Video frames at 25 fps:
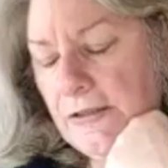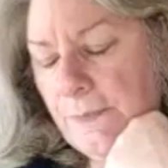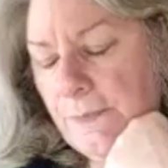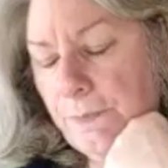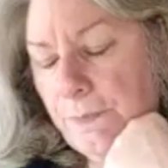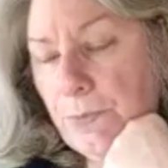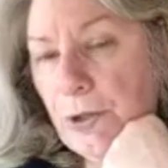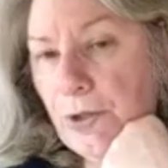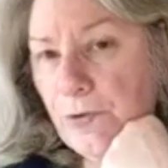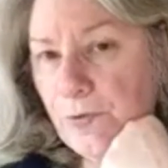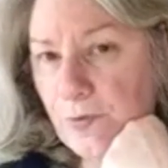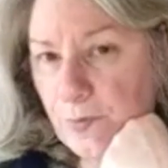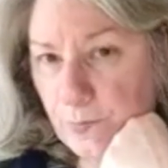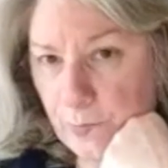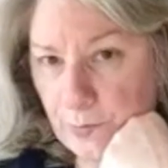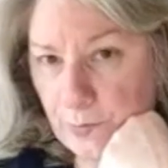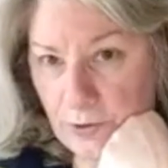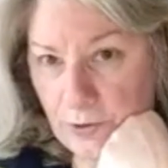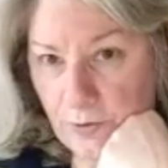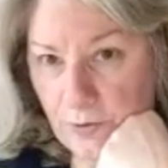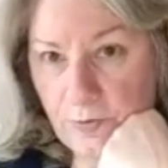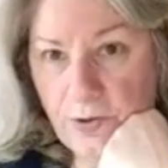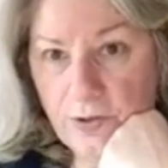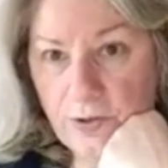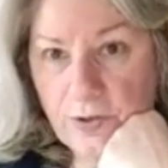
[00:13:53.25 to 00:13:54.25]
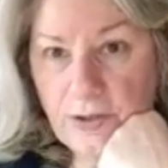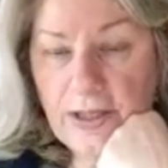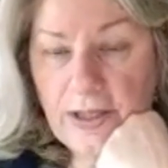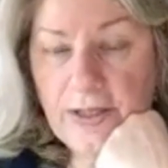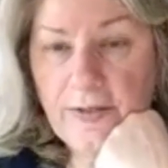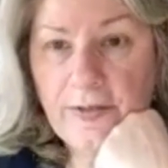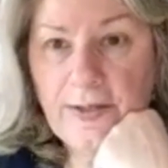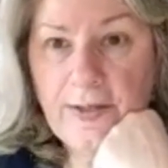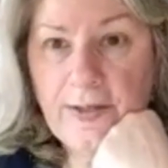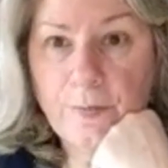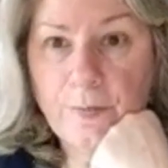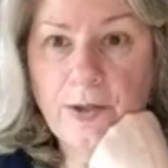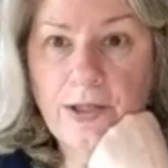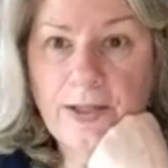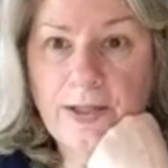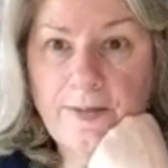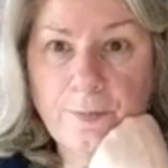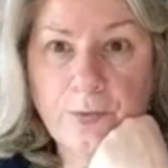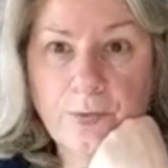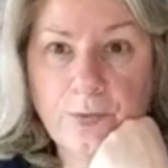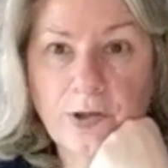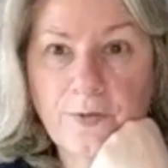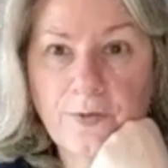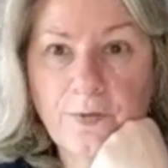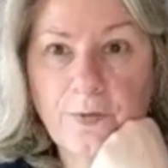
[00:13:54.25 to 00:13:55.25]
postponed, and they will have
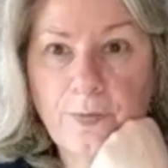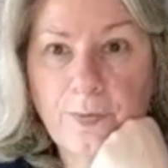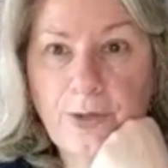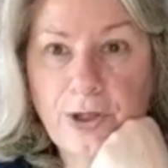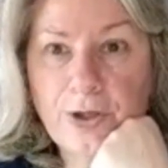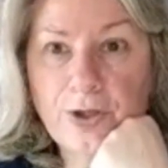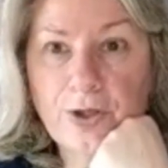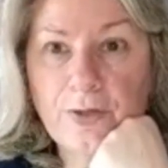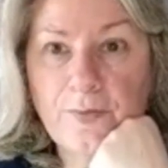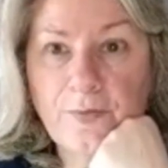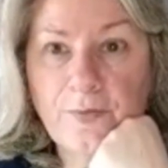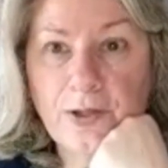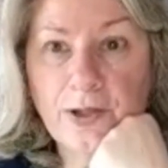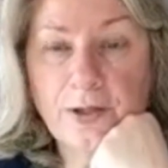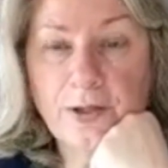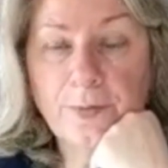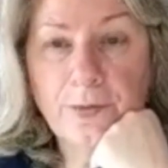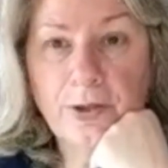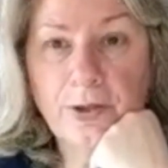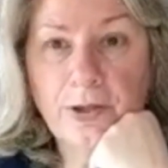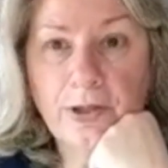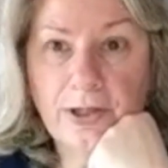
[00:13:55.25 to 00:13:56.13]
more information available